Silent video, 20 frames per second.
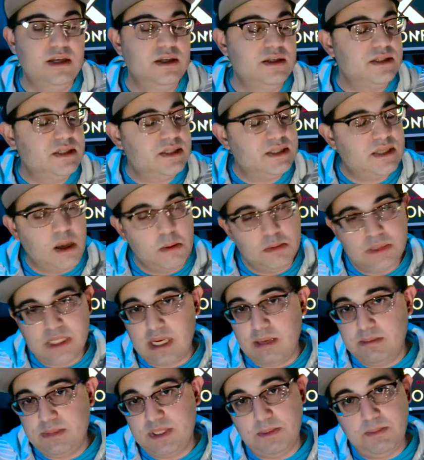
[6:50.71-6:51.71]

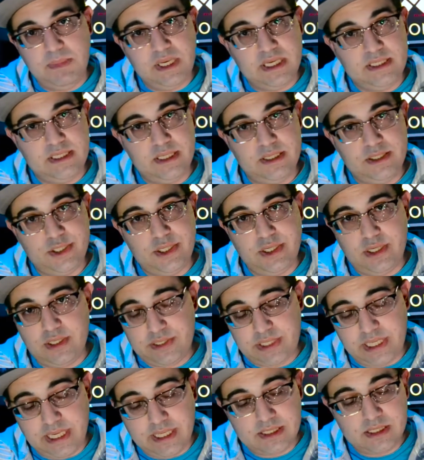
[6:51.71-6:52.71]
Sometimes the mix engineer
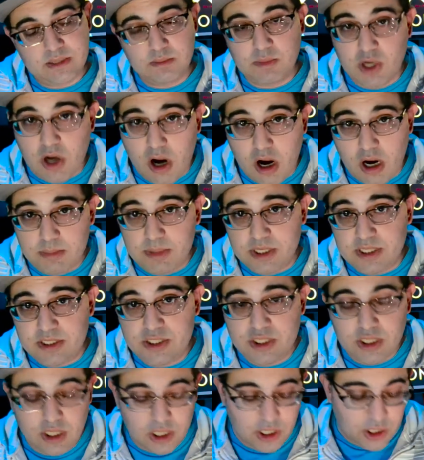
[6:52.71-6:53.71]
takes some garbage,